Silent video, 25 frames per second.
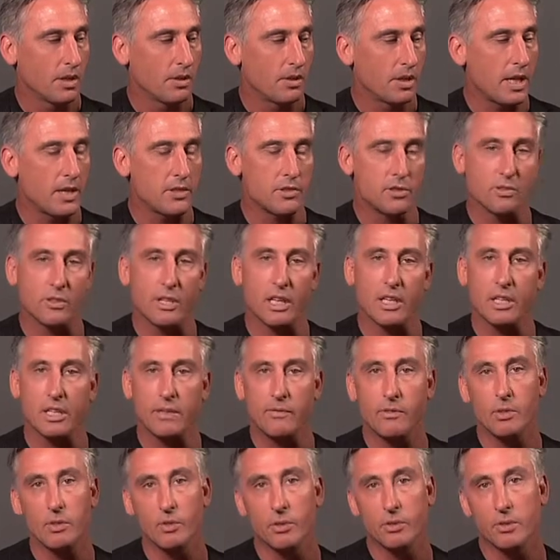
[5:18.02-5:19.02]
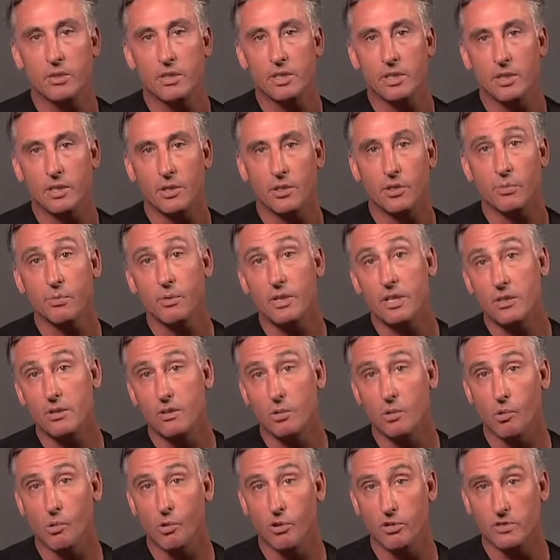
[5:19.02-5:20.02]
Okay, so now that you've learned 3
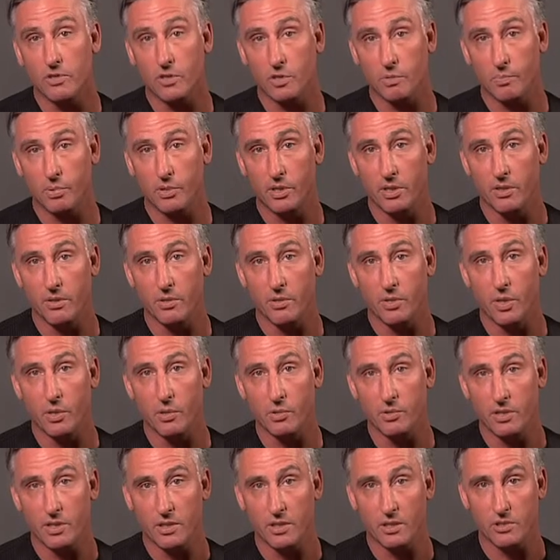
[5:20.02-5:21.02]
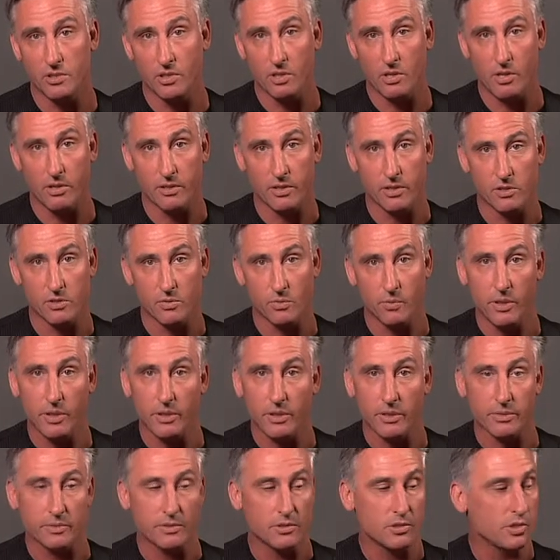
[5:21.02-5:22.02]
new chords, let's put those in a song as
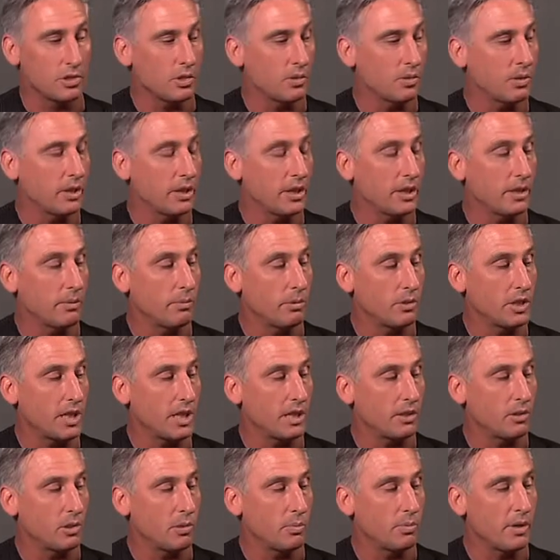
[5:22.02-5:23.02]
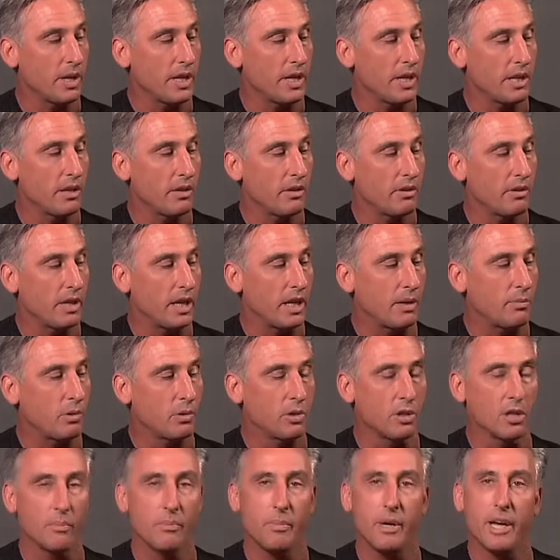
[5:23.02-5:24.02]
well. So we'll take a little break here, and
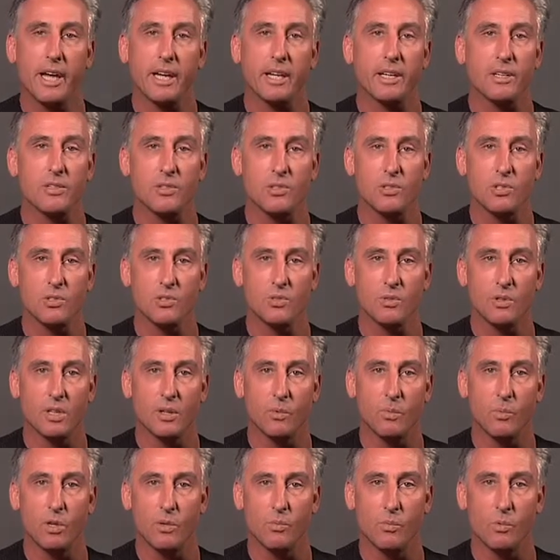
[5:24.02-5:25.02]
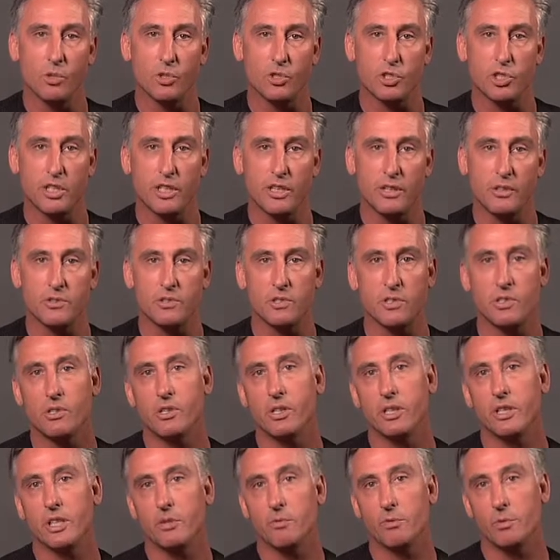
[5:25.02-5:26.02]
we'll come back and do one more child
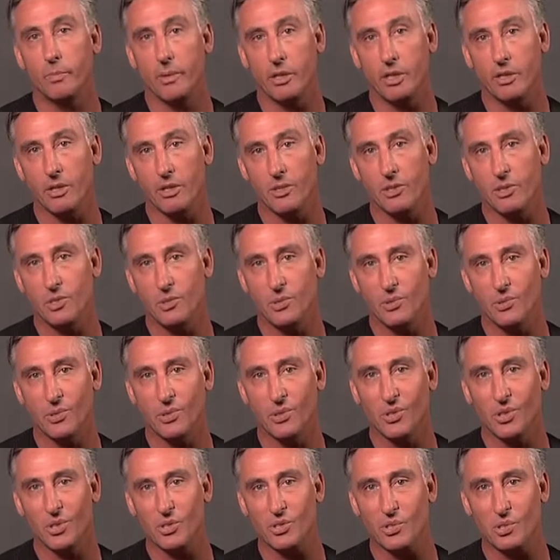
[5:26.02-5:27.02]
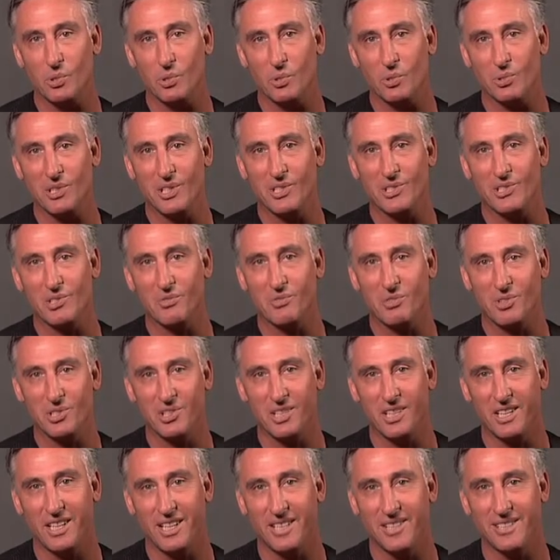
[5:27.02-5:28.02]
song, and then we'll be on to our adult and
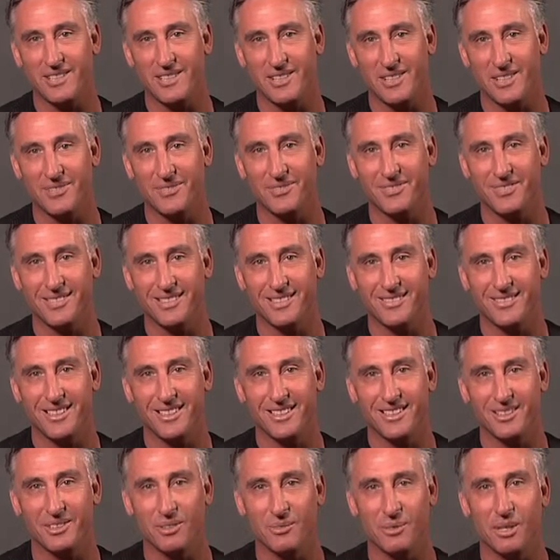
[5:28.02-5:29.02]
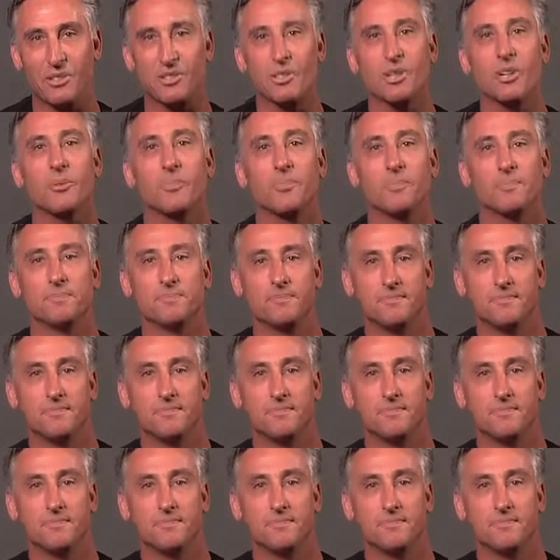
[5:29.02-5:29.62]
sophisticated stuff. Great job.